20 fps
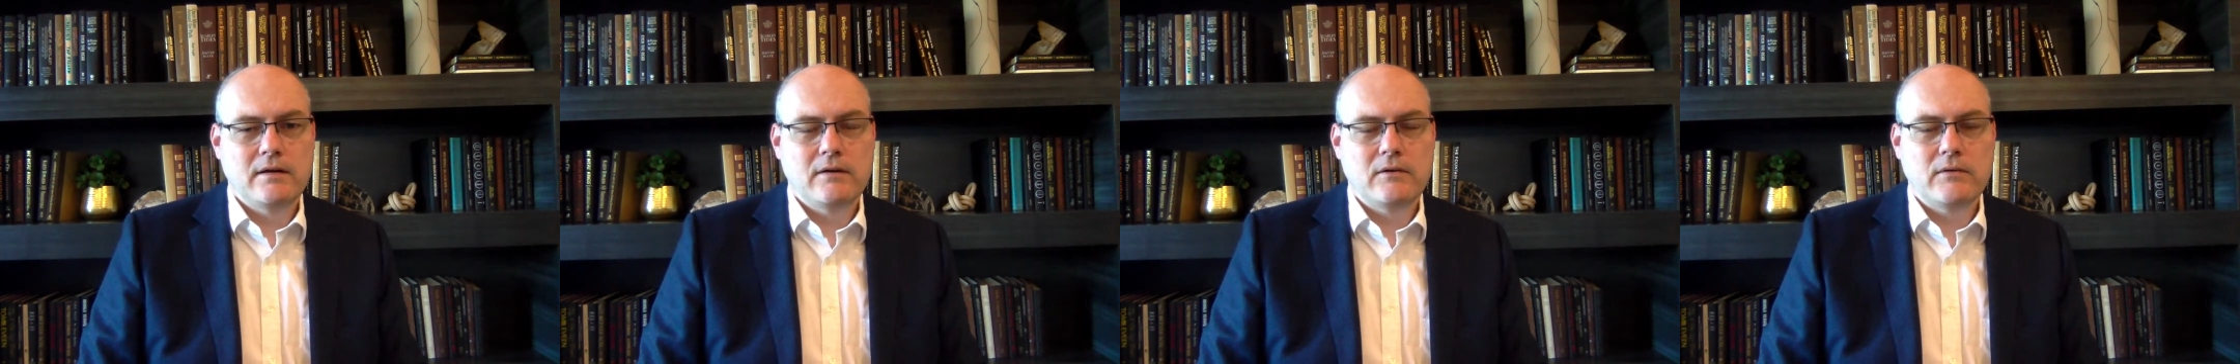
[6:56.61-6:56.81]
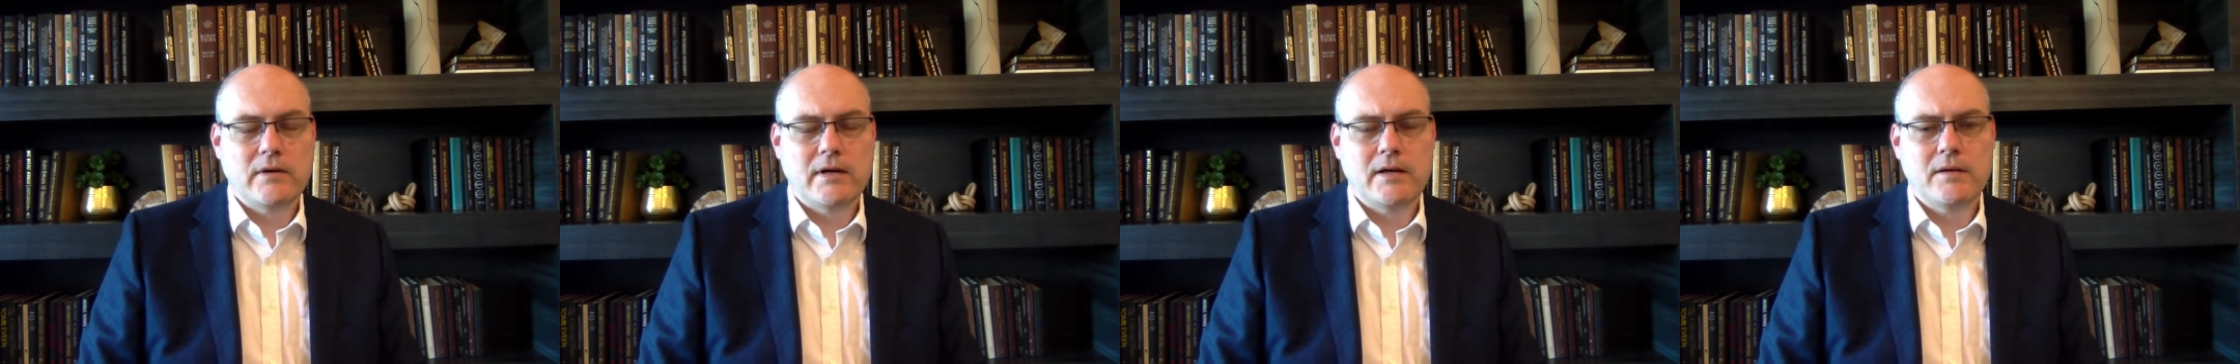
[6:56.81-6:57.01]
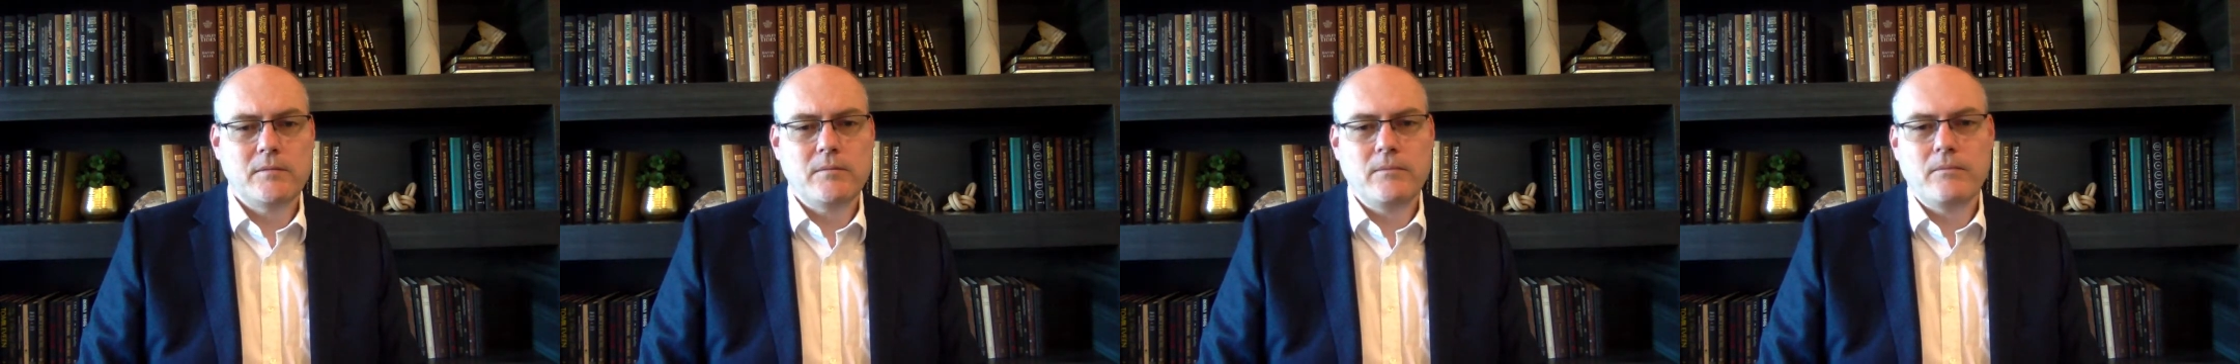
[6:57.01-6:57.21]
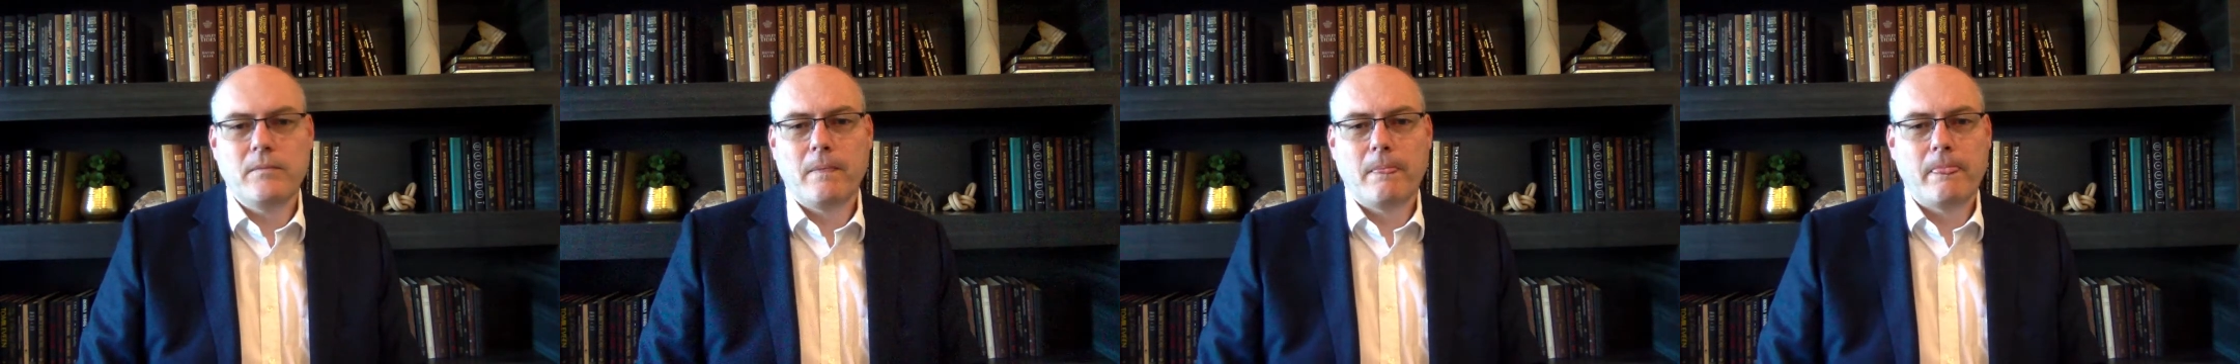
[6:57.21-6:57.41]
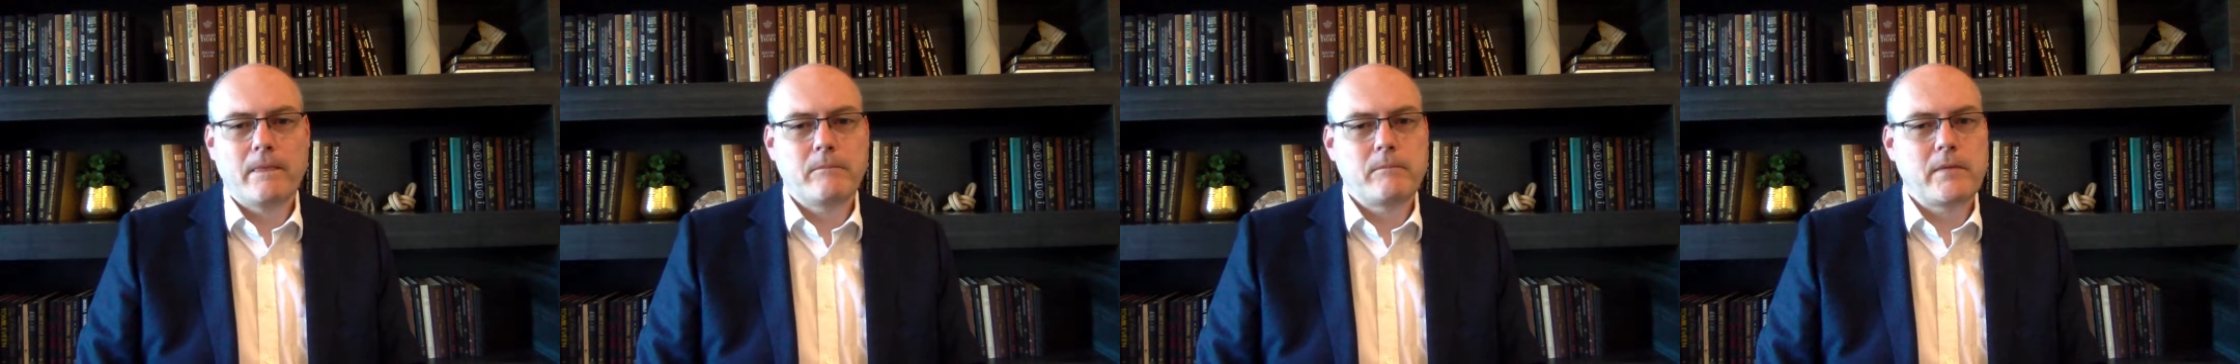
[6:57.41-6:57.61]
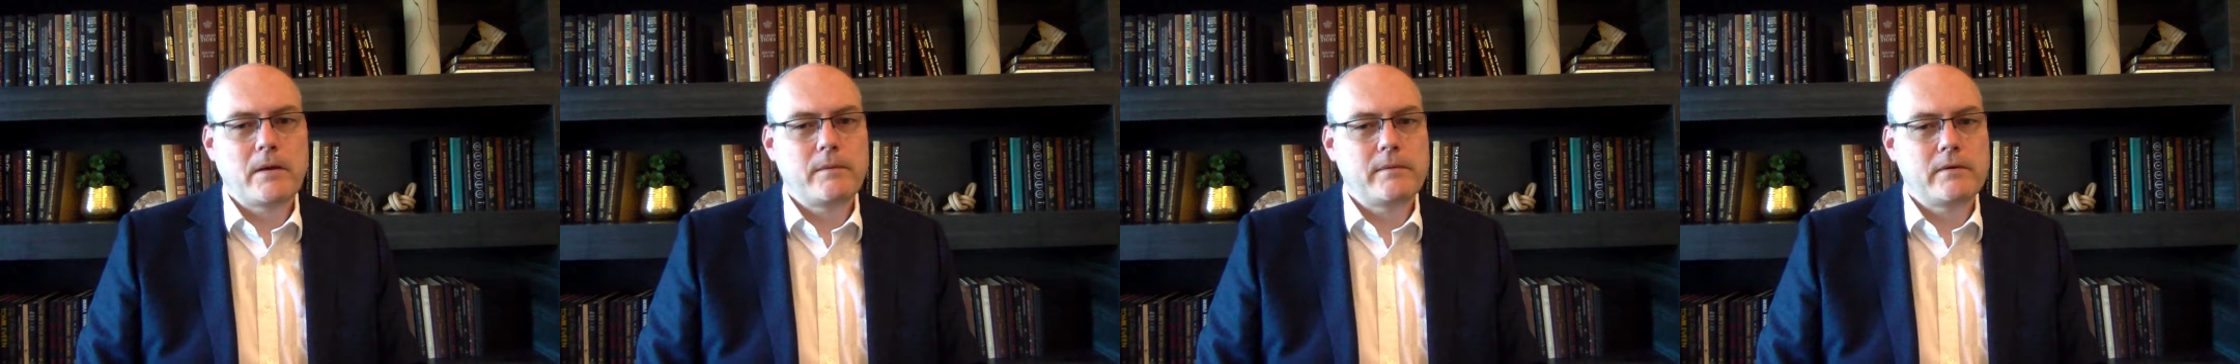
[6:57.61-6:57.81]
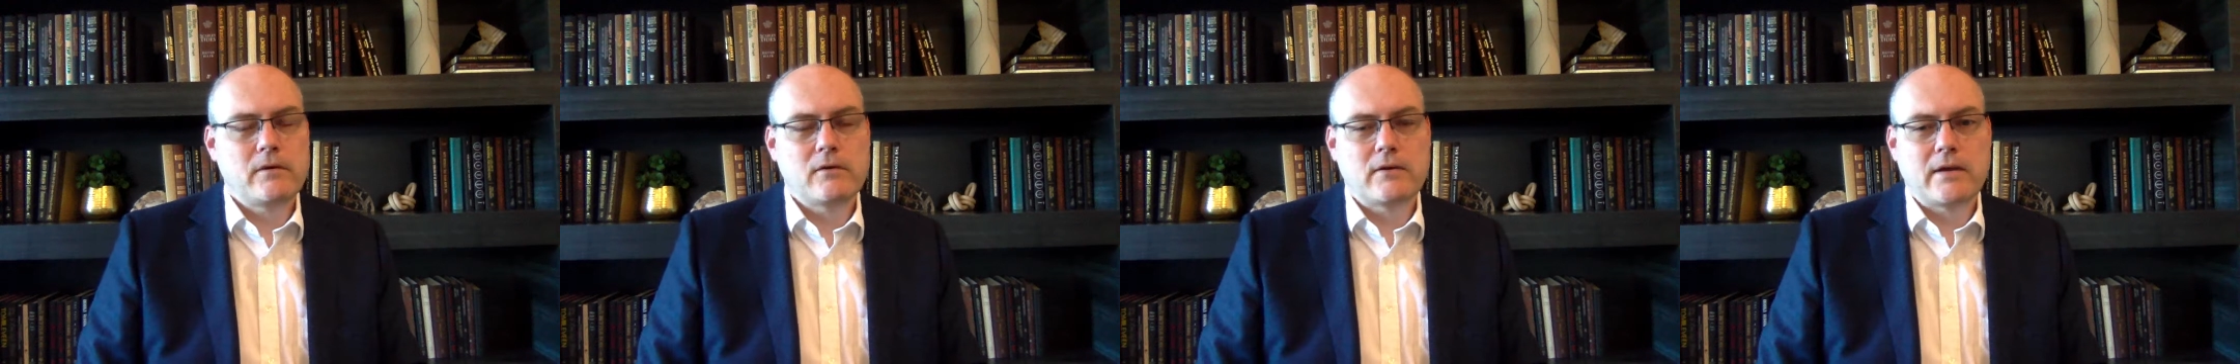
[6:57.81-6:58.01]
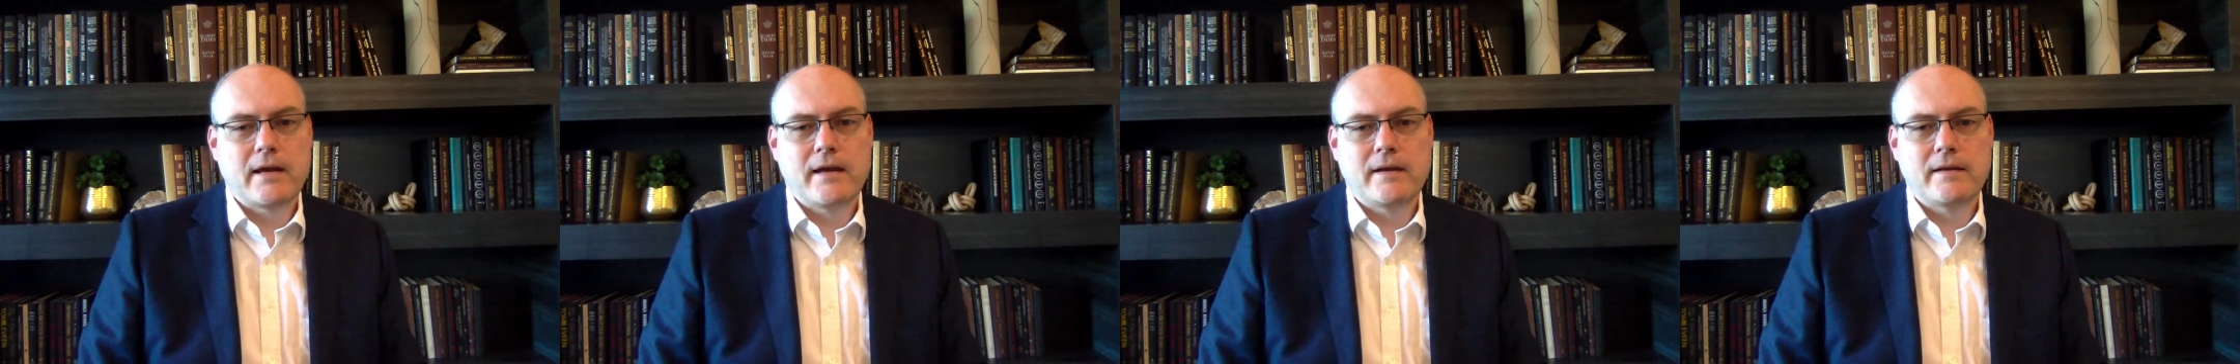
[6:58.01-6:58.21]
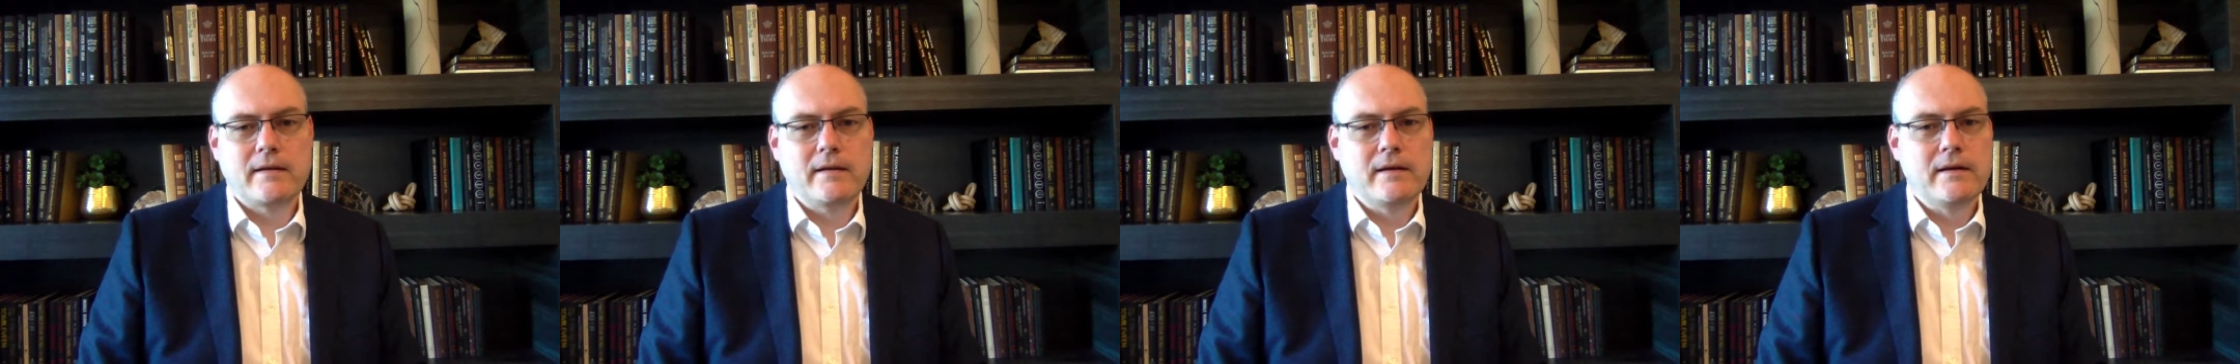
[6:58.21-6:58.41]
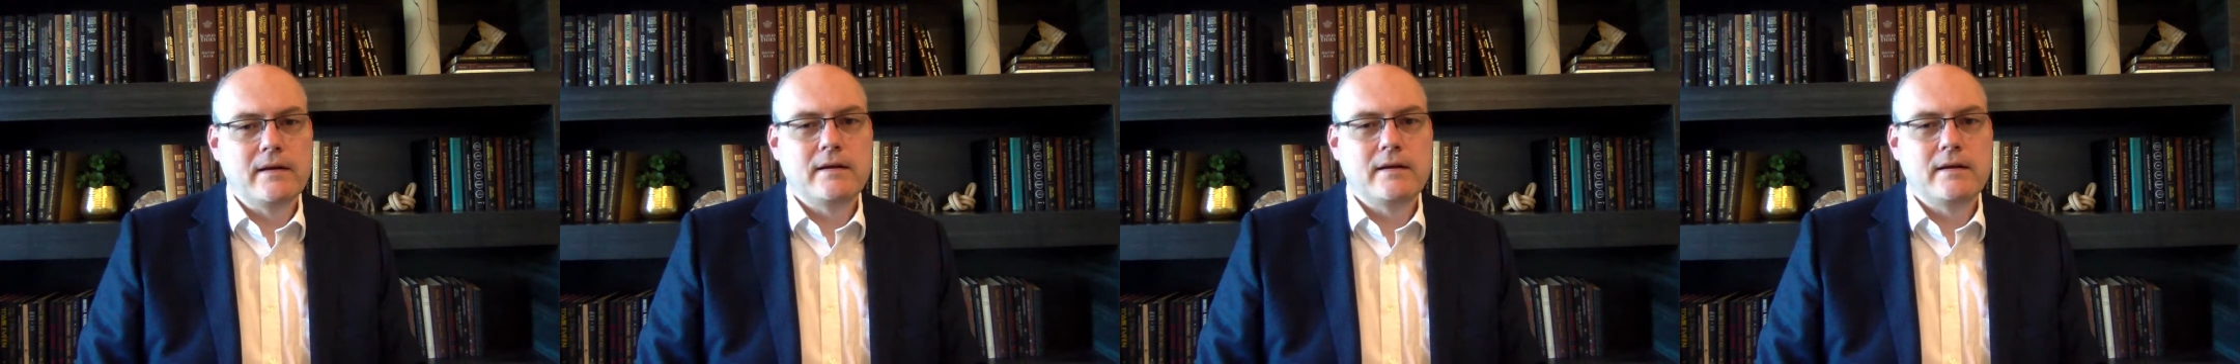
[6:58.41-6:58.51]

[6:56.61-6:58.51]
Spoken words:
Well, maybe you can